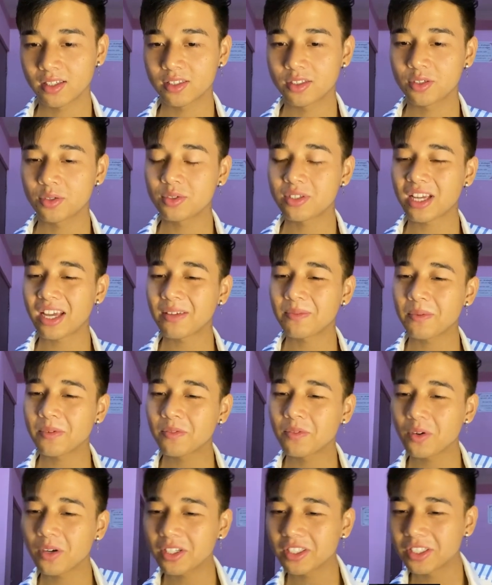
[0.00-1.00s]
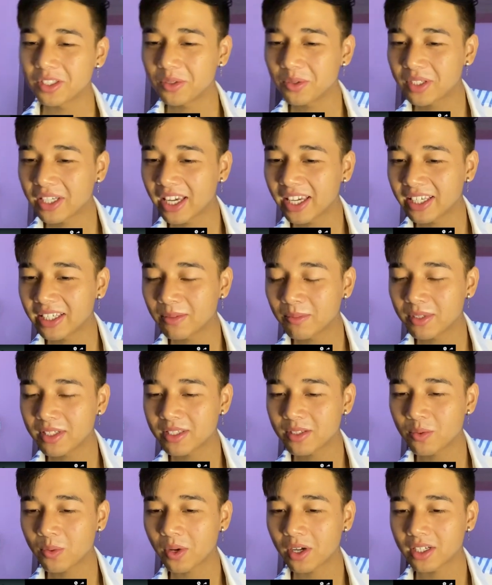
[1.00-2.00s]
Two type of what? UKE
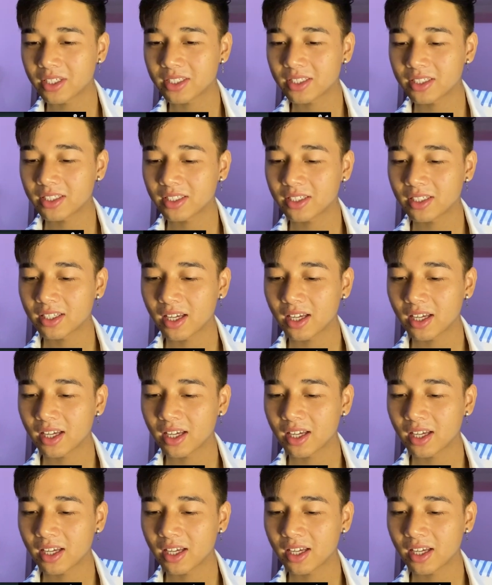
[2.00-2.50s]
means what?